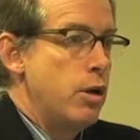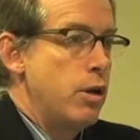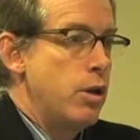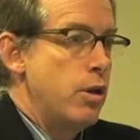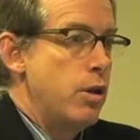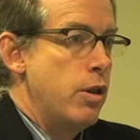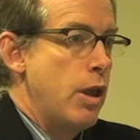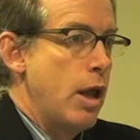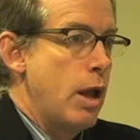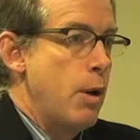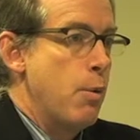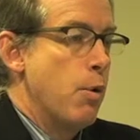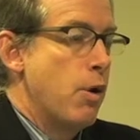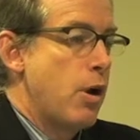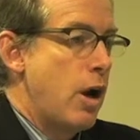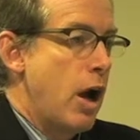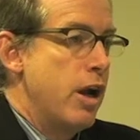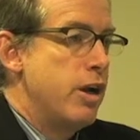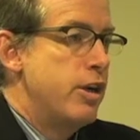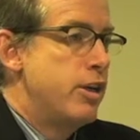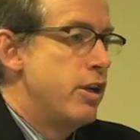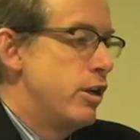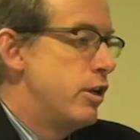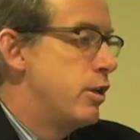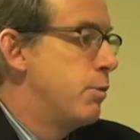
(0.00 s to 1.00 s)
they were
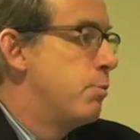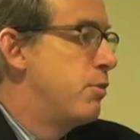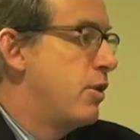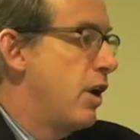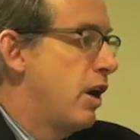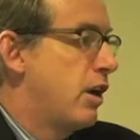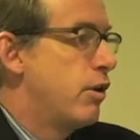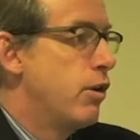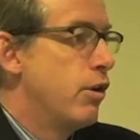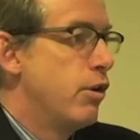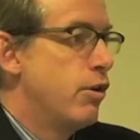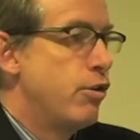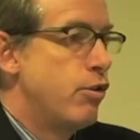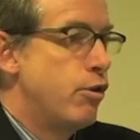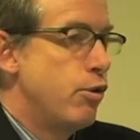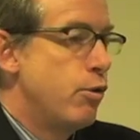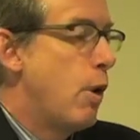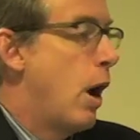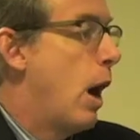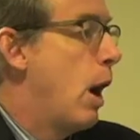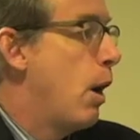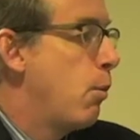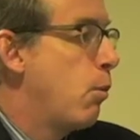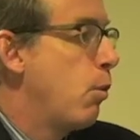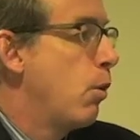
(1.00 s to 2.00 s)
conscience objectors
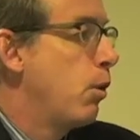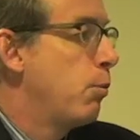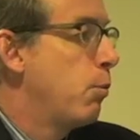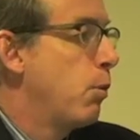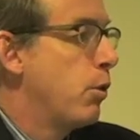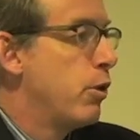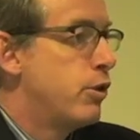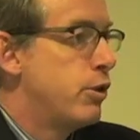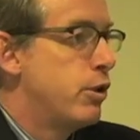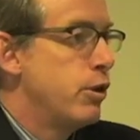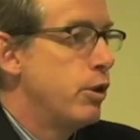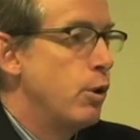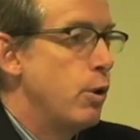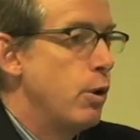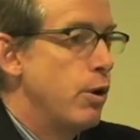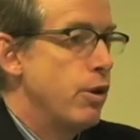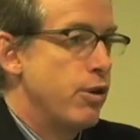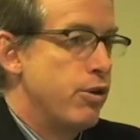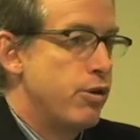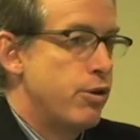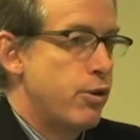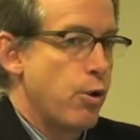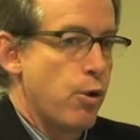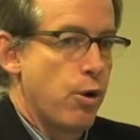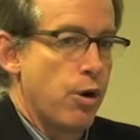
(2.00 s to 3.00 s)
throughout World War II, and the
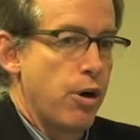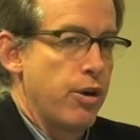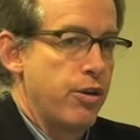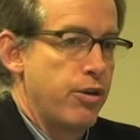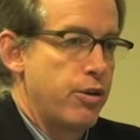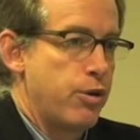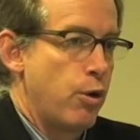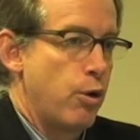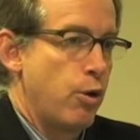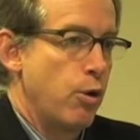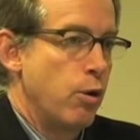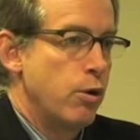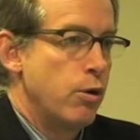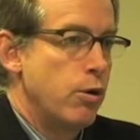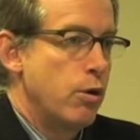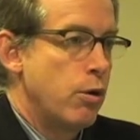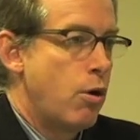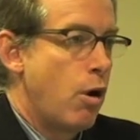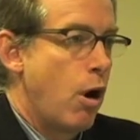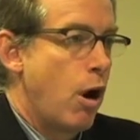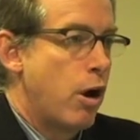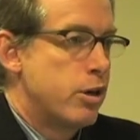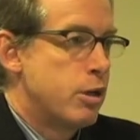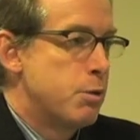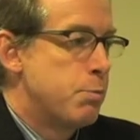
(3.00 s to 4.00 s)
story is told
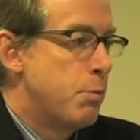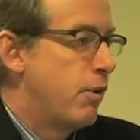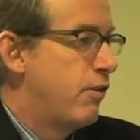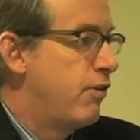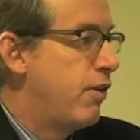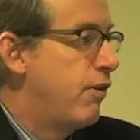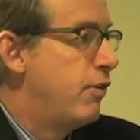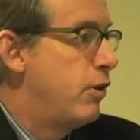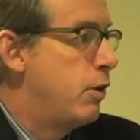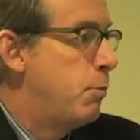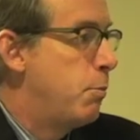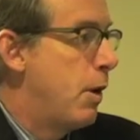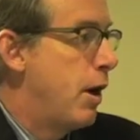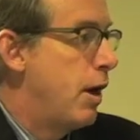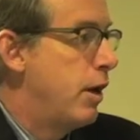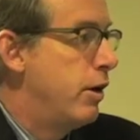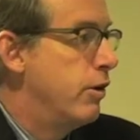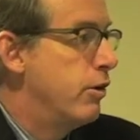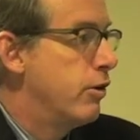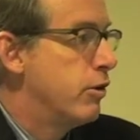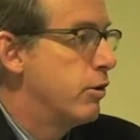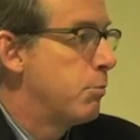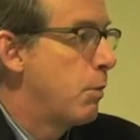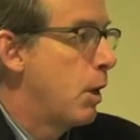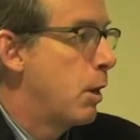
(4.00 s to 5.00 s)
across about 50
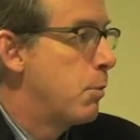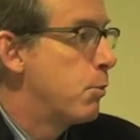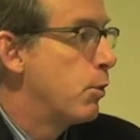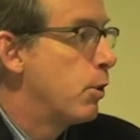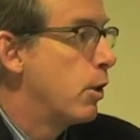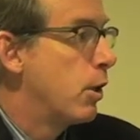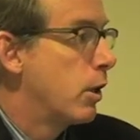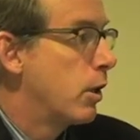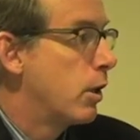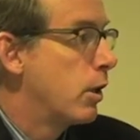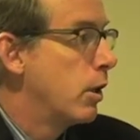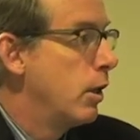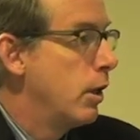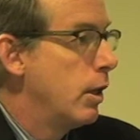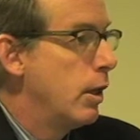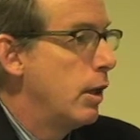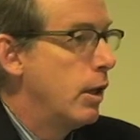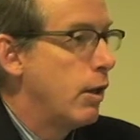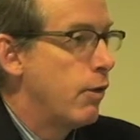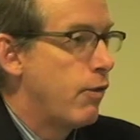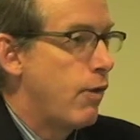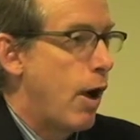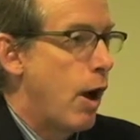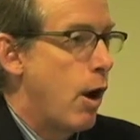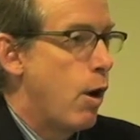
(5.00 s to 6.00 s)
pages in my book
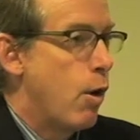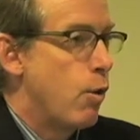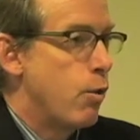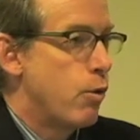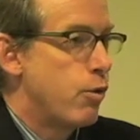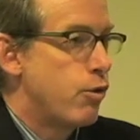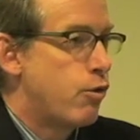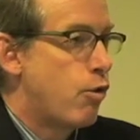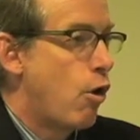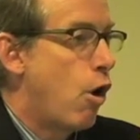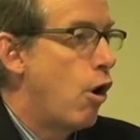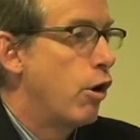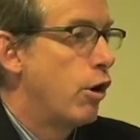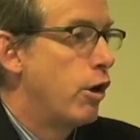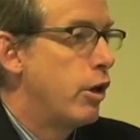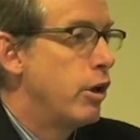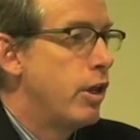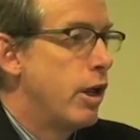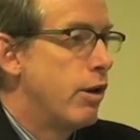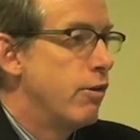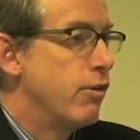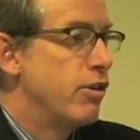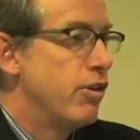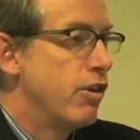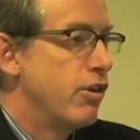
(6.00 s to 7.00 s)
of how strongly
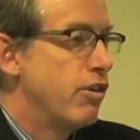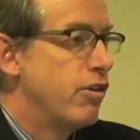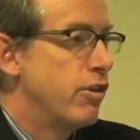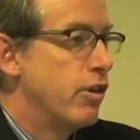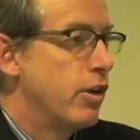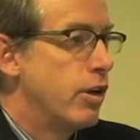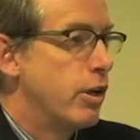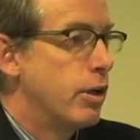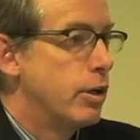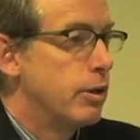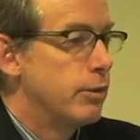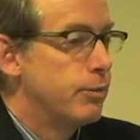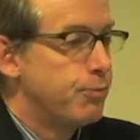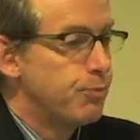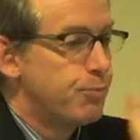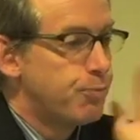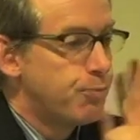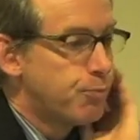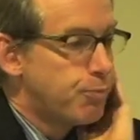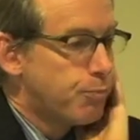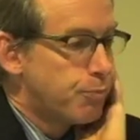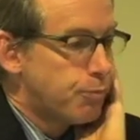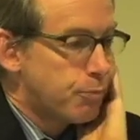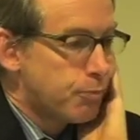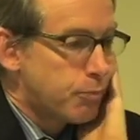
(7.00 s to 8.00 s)
they resisted it.
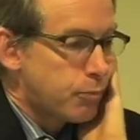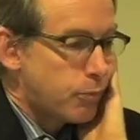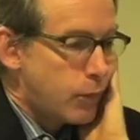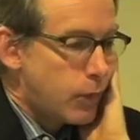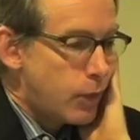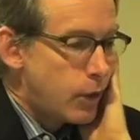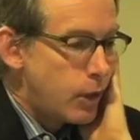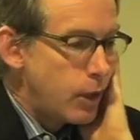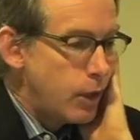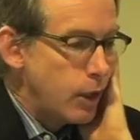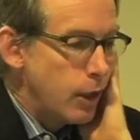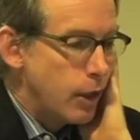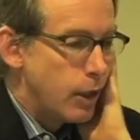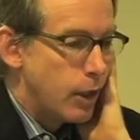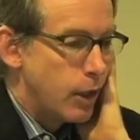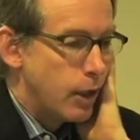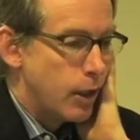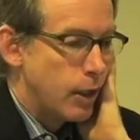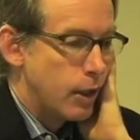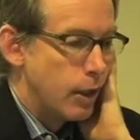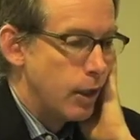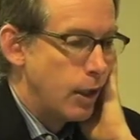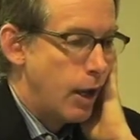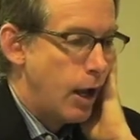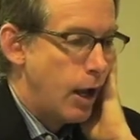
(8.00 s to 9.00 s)
Uh,